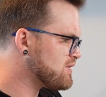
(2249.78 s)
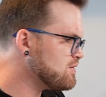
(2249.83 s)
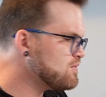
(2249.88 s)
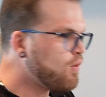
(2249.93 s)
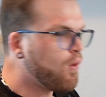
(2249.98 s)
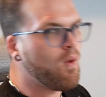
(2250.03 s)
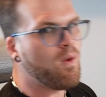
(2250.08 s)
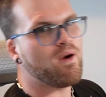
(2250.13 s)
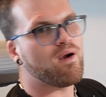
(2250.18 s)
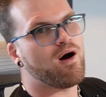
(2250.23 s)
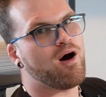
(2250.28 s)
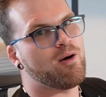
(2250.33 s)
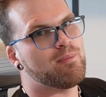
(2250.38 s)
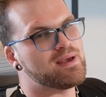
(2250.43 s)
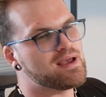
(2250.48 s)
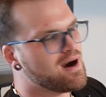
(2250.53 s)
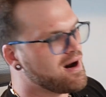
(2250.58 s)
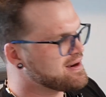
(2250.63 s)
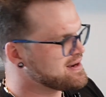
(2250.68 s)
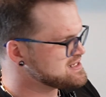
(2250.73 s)
Or I'll
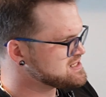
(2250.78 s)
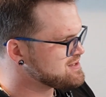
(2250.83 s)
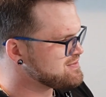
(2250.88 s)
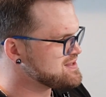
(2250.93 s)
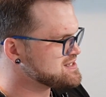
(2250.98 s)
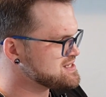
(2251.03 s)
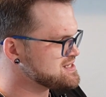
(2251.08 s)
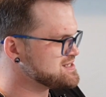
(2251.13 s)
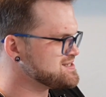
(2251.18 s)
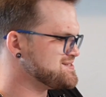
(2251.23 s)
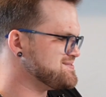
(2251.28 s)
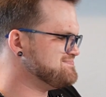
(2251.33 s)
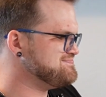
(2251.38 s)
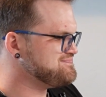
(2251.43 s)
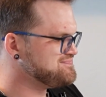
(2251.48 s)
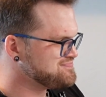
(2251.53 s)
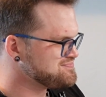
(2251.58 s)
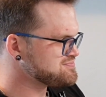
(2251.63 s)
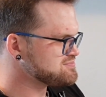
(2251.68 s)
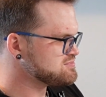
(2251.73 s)
be honest, this is
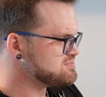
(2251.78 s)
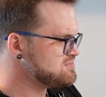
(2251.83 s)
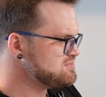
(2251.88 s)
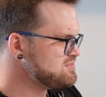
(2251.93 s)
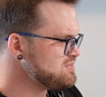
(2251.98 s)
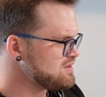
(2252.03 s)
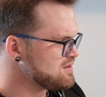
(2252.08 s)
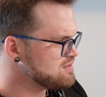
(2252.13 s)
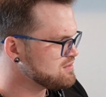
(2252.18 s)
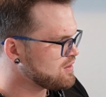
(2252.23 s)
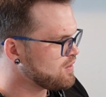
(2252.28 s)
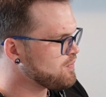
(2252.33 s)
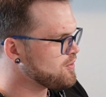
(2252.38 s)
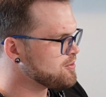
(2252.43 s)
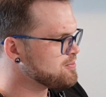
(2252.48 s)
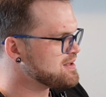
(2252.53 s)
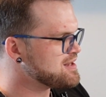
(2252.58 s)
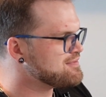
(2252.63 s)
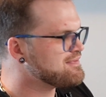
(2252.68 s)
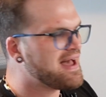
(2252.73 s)
a
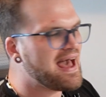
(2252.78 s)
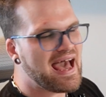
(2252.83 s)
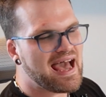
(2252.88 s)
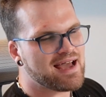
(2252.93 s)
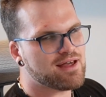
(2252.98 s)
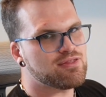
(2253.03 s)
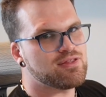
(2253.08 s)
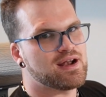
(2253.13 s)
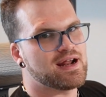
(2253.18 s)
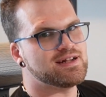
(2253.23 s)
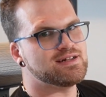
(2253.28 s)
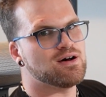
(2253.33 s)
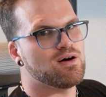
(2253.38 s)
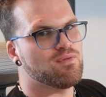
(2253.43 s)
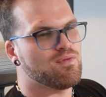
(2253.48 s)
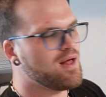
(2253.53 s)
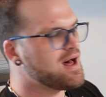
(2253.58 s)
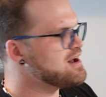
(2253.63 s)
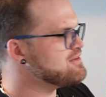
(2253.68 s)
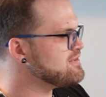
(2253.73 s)
little bit of a hack that I
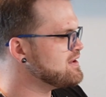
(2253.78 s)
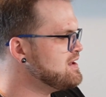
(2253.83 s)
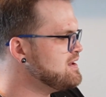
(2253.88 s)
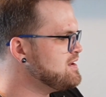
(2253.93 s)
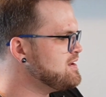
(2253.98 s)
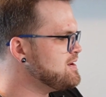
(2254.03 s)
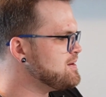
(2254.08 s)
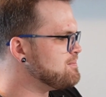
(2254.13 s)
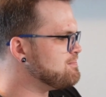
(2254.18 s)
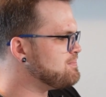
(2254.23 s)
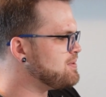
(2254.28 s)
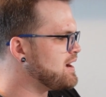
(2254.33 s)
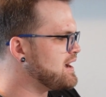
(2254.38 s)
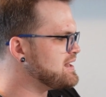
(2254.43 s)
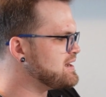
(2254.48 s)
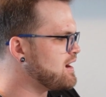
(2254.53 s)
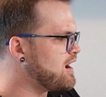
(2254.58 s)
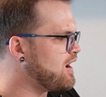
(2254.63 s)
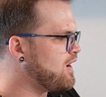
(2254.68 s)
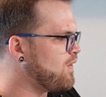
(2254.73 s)
don't love,
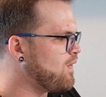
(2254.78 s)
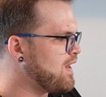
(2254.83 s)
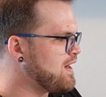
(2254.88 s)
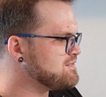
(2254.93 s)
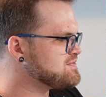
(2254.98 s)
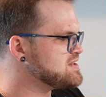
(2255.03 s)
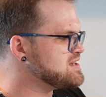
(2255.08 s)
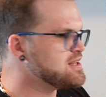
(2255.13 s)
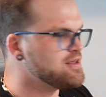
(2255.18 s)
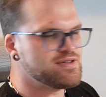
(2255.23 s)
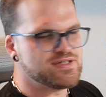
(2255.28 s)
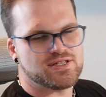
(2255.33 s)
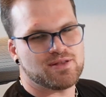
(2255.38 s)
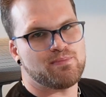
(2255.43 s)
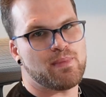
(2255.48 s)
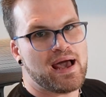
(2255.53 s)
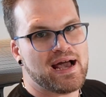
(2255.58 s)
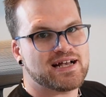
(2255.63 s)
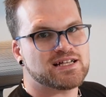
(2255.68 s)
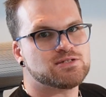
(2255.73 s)
but I'll often use the
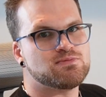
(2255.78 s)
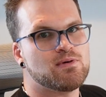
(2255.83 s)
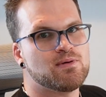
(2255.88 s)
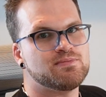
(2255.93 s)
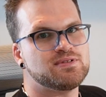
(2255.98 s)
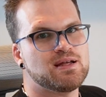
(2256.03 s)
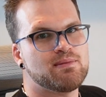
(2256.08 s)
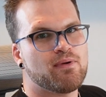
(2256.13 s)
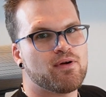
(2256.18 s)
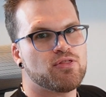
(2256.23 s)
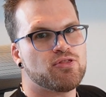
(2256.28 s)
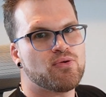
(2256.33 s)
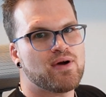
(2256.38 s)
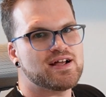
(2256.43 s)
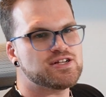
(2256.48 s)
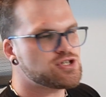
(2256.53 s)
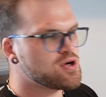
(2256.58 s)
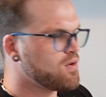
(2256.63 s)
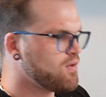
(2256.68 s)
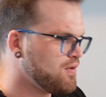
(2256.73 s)
maximum dimmer
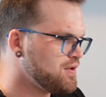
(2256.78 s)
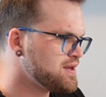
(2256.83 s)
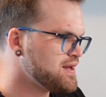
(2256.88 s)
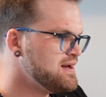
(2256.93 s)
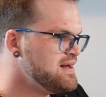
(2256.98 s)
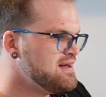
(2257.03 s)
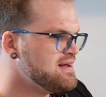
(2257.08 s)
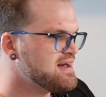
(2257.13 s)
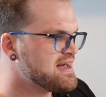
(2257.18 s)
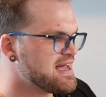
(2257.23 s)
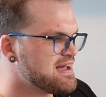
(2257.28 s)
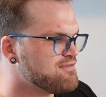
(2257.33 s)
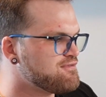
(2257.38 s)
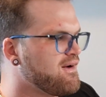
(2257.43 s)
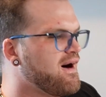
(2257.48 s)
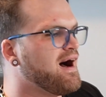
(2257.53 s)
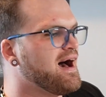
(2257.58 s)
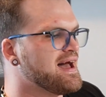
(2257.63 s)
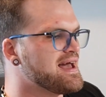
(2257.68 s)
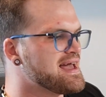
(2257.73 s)
threshold if
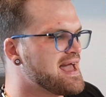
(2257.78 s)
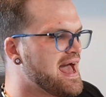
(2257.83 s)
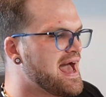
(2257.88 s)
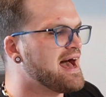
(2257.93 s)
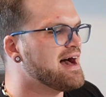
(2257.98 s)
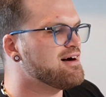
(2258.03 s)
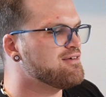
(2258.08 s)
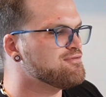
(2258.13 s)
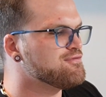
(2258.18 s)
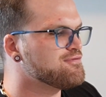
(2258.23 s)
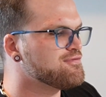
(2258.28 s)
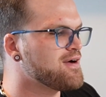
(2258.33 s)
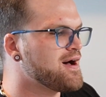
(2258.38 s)
I have